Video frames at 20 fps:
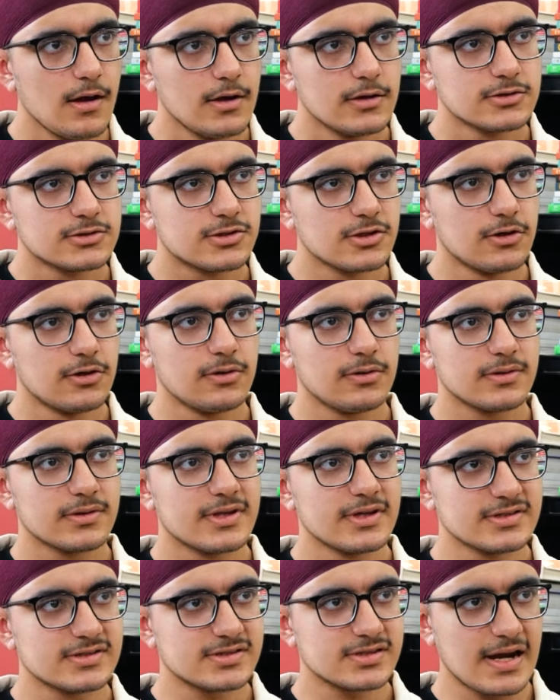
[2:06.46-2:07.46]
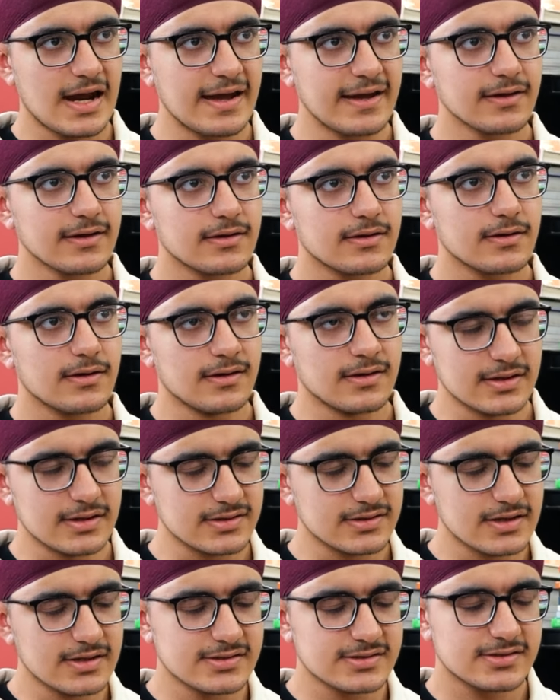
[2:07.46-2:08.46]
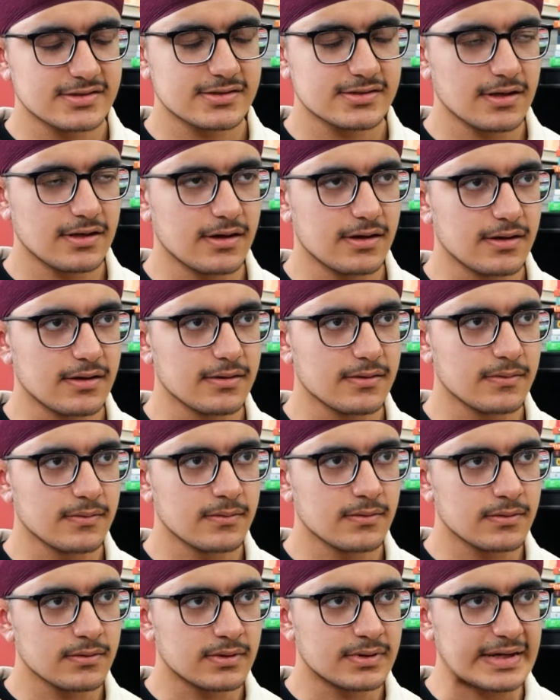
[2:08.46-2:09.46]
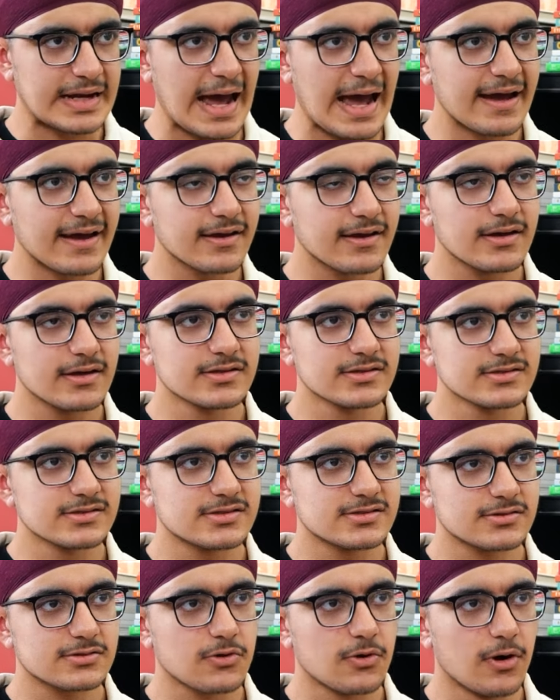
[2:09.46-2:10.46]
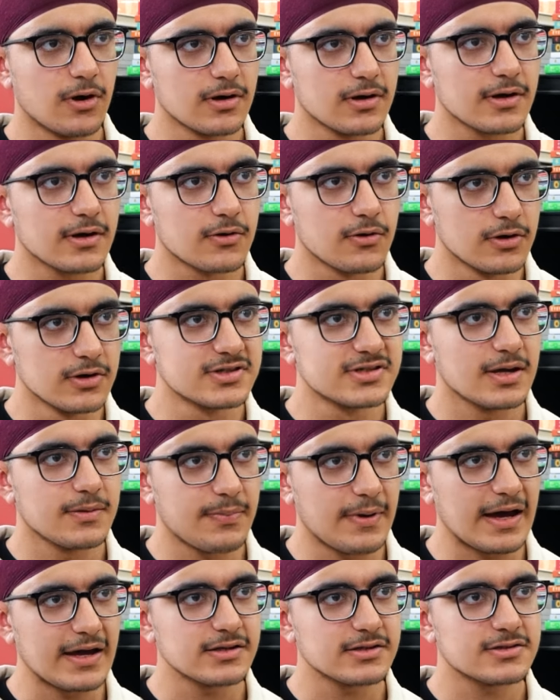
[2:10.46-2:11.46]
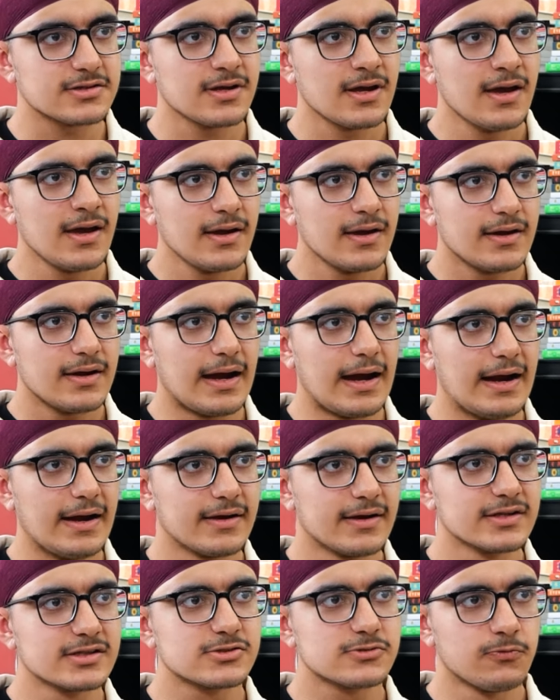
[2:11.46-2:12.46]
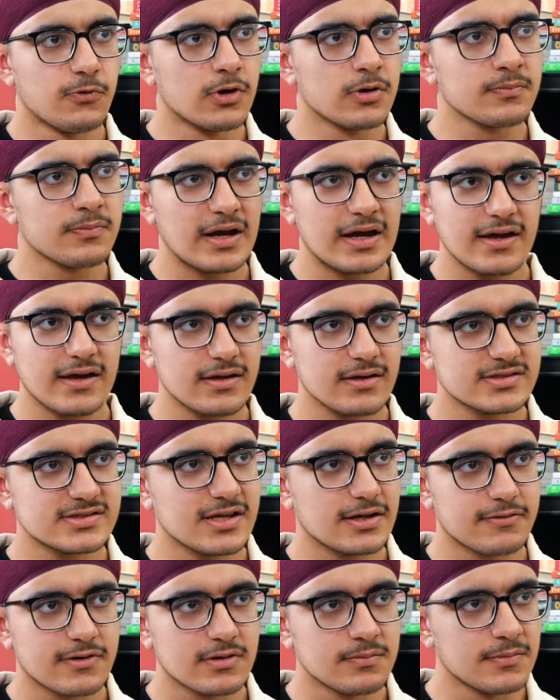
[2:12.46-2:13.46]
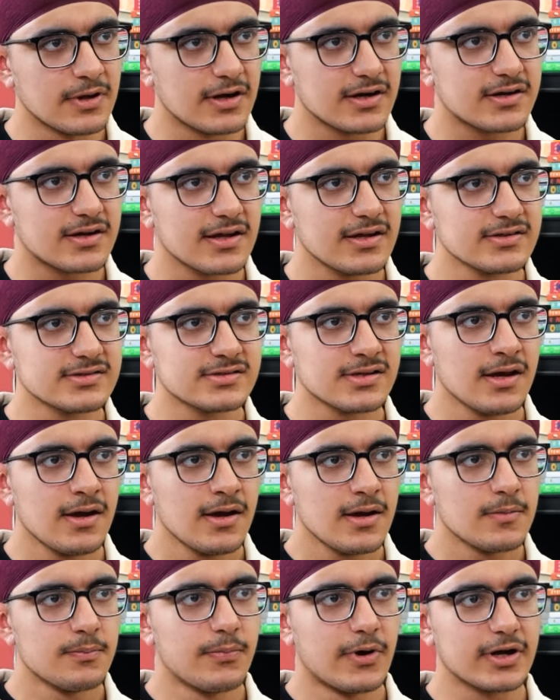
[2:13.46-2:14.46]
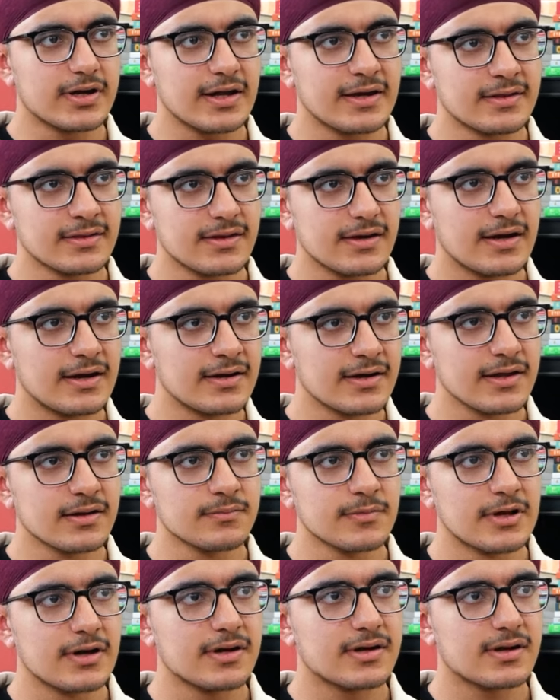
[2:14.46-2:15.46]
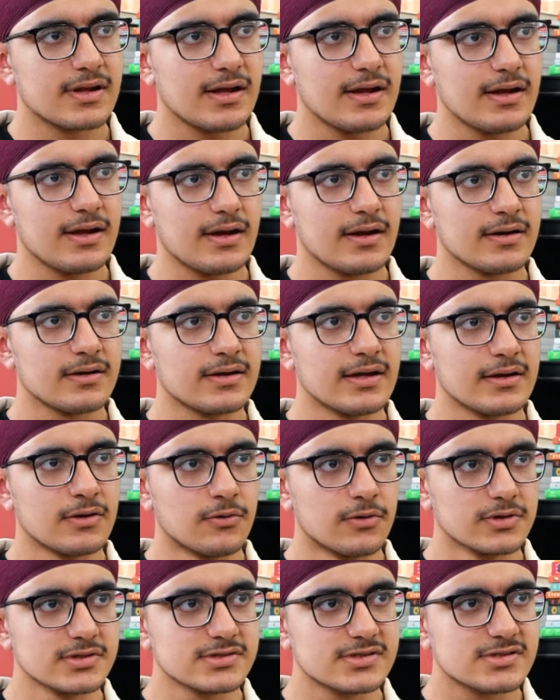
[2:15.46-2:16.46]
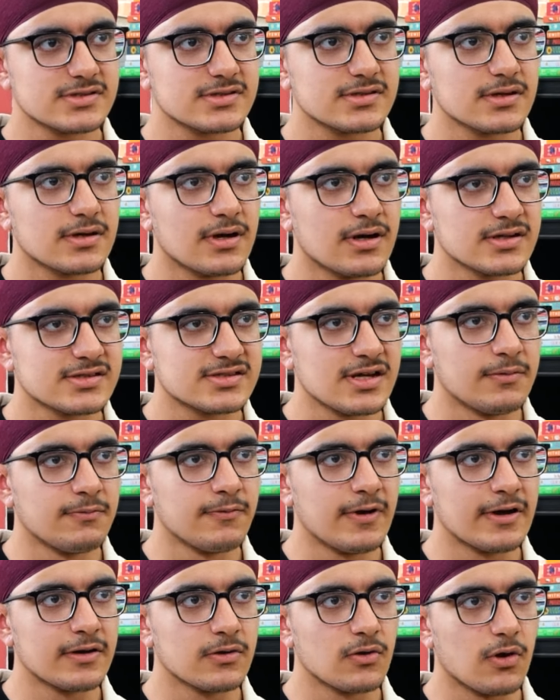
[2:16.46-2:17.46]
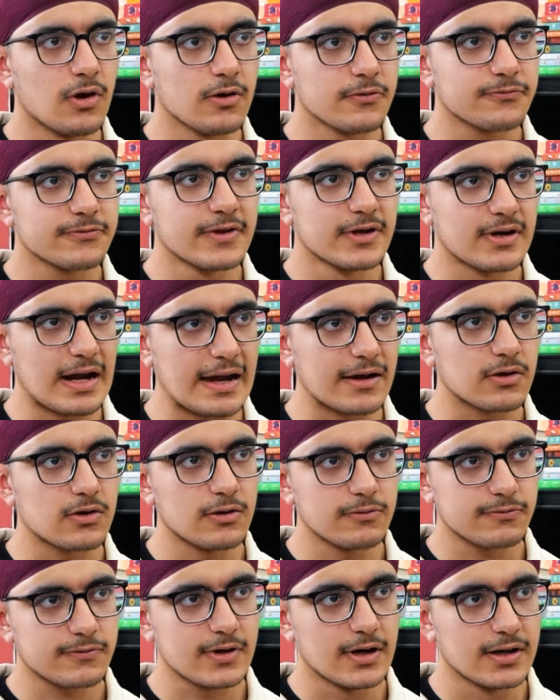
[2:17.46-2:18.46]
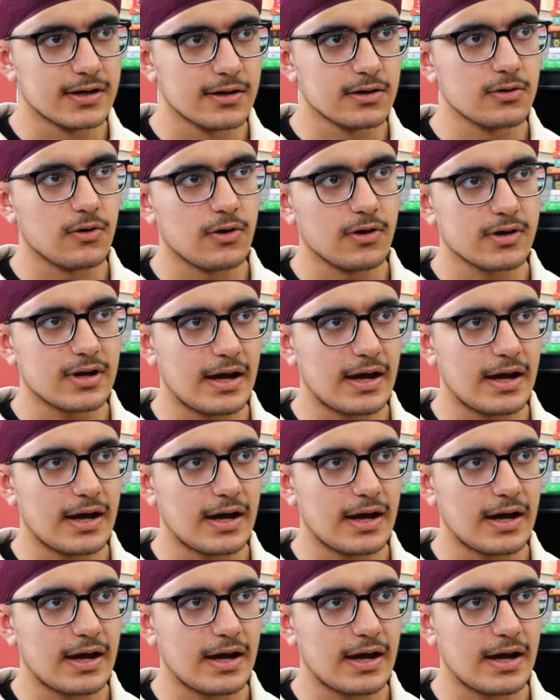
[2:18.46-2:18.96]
So this rank, this tag is called a gorget patch, and it's worn by several militaries. But in the Indian military, it denotes someone of the rank of colonel or